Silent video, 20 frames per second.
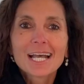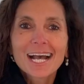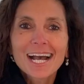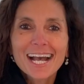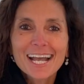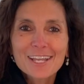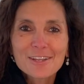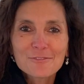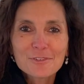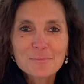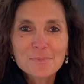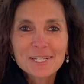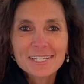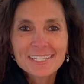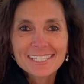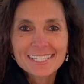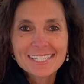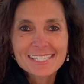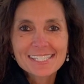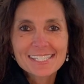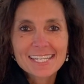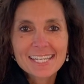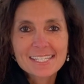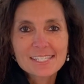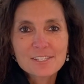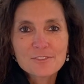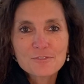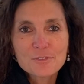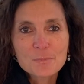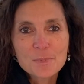Hi everybody,
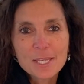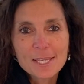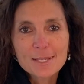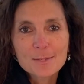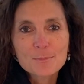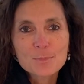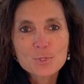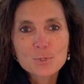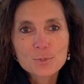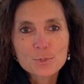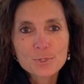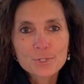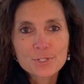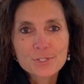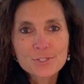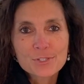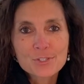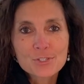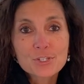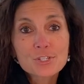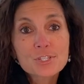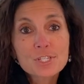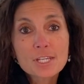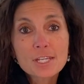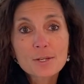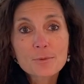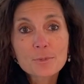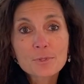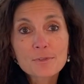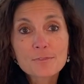Stacey from Hingham Jewelers, just
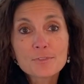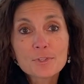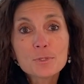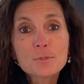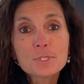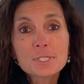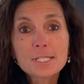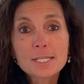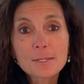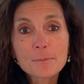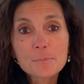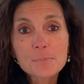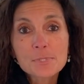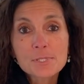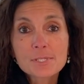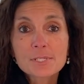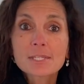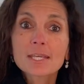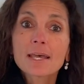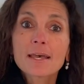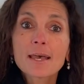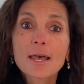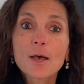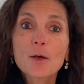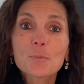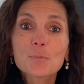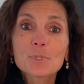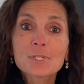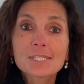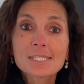here with a few tips to
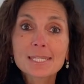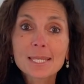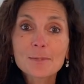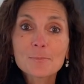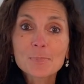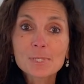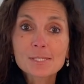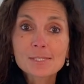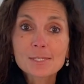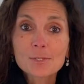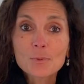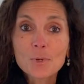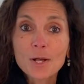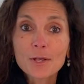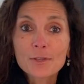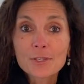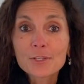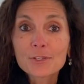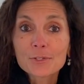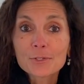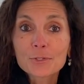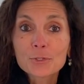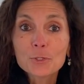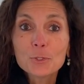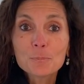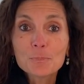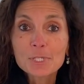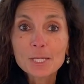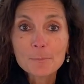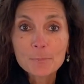help you stay busy while you're
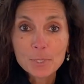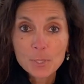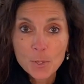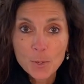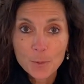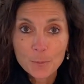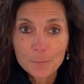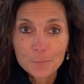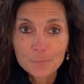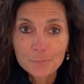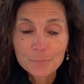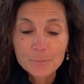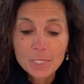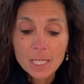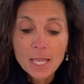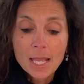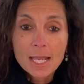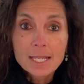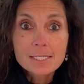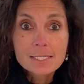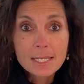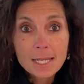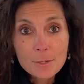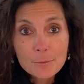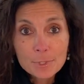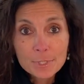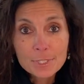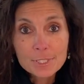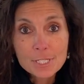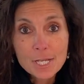cooped up at home. Today
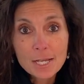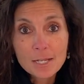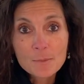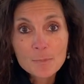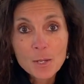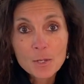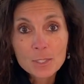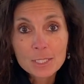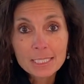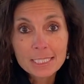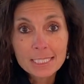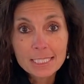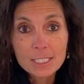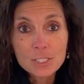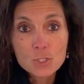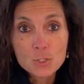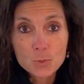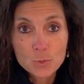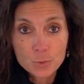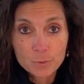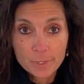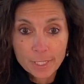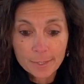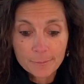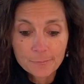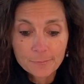we're going to talk about cleaning jewelry.